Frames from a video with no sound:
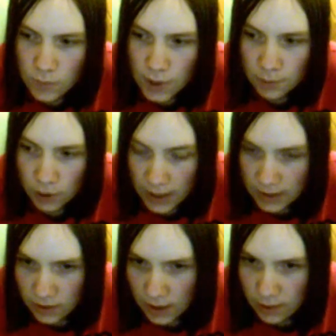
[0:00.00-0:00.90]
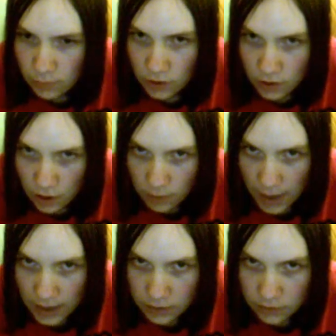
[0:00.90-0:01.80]
me playing the game on the
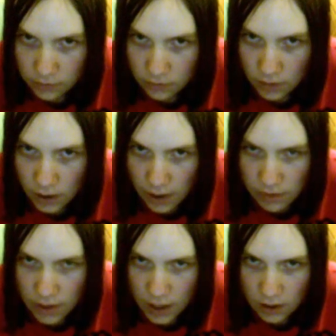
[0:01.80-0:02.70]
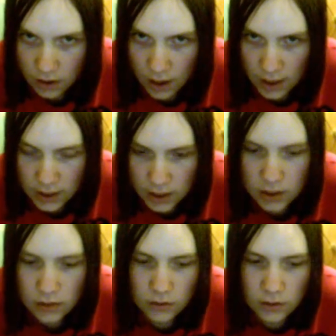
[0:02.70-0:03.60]
Nomad, and then any